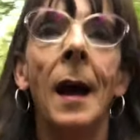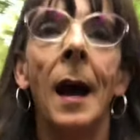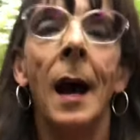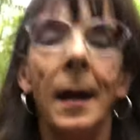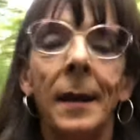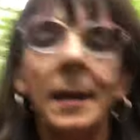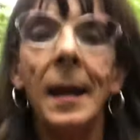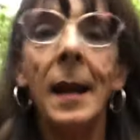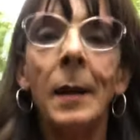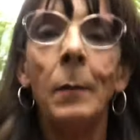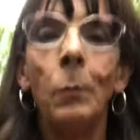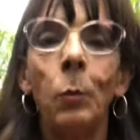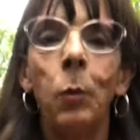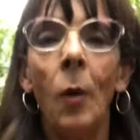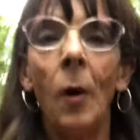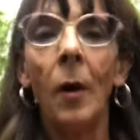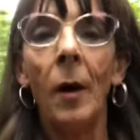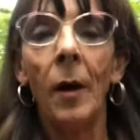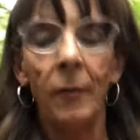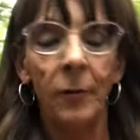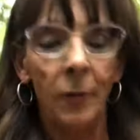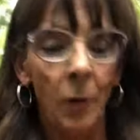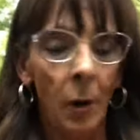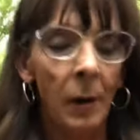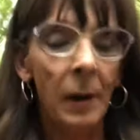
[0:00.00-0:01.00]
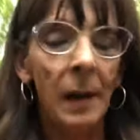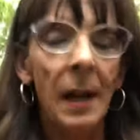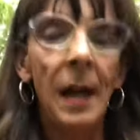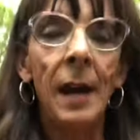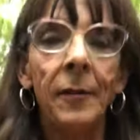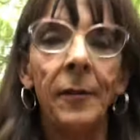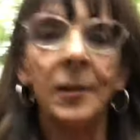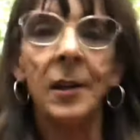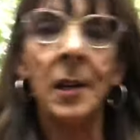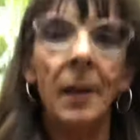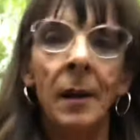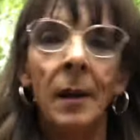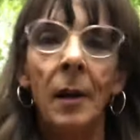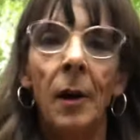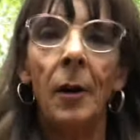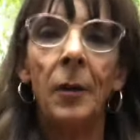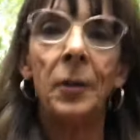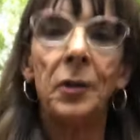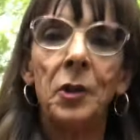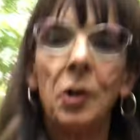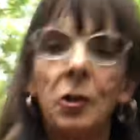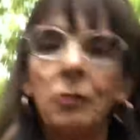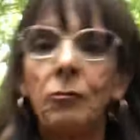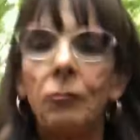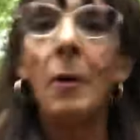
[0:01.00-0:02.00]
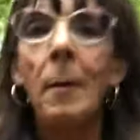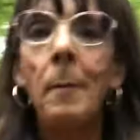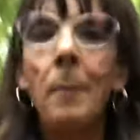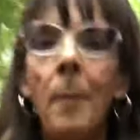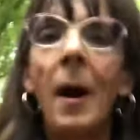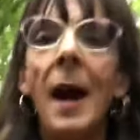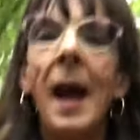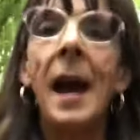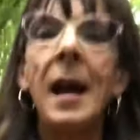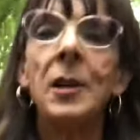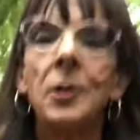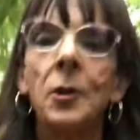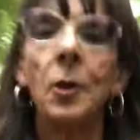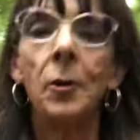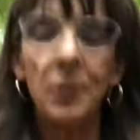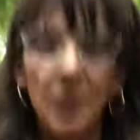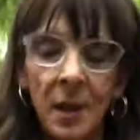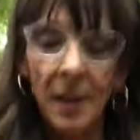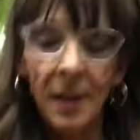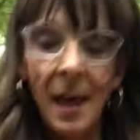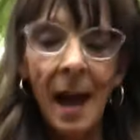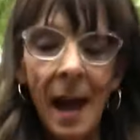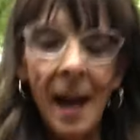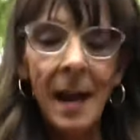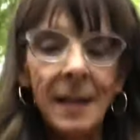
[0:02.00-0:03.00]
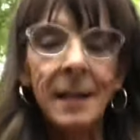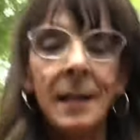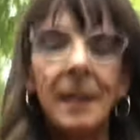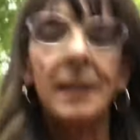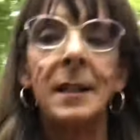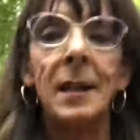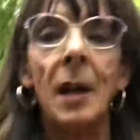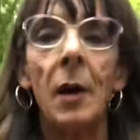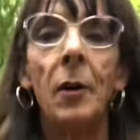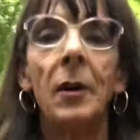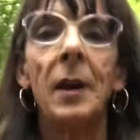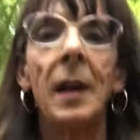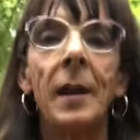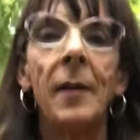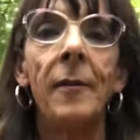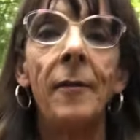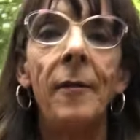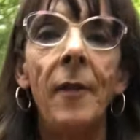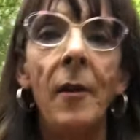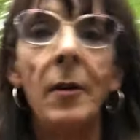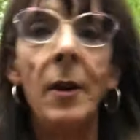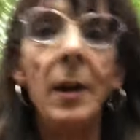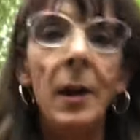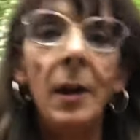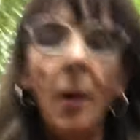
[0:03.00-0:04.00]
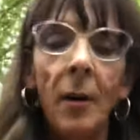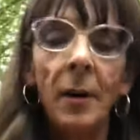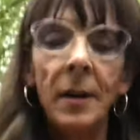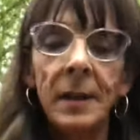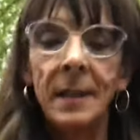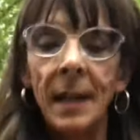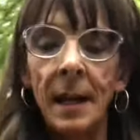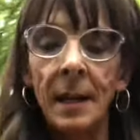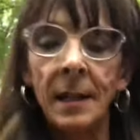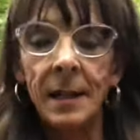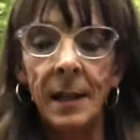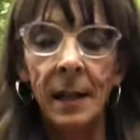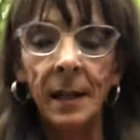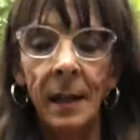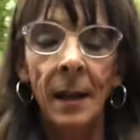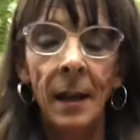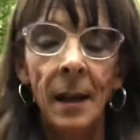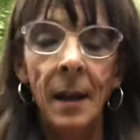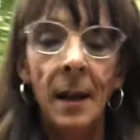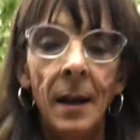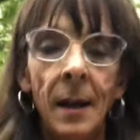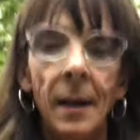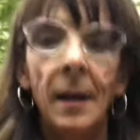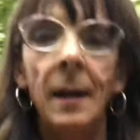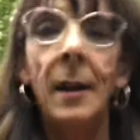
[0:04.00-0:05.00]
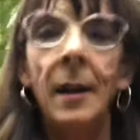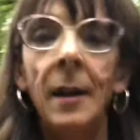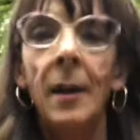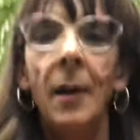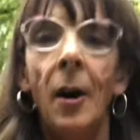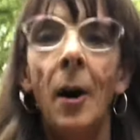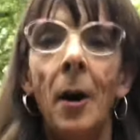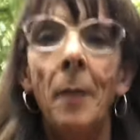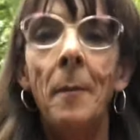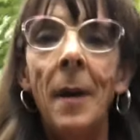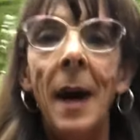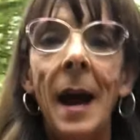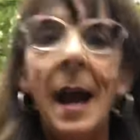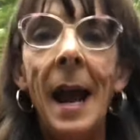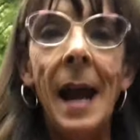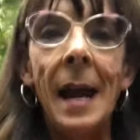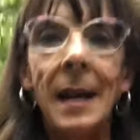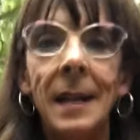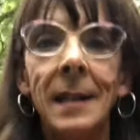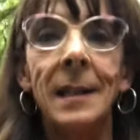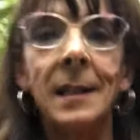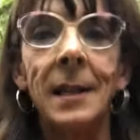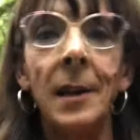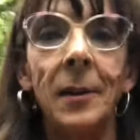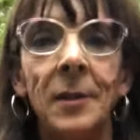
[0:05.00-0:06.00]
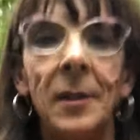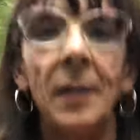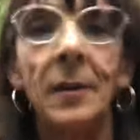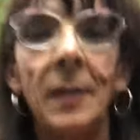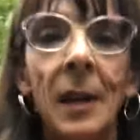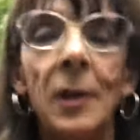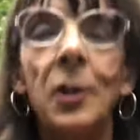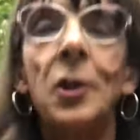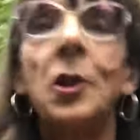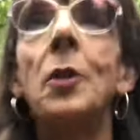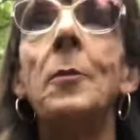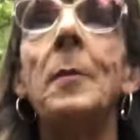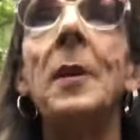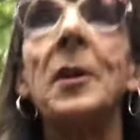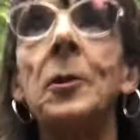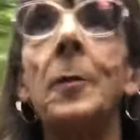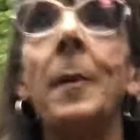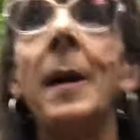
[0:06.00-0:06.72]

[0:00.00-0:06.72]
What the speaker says: And then what I've got left, I'll just rub my hands onto that. So I'll get a very light dusting on my hands so I don't get too much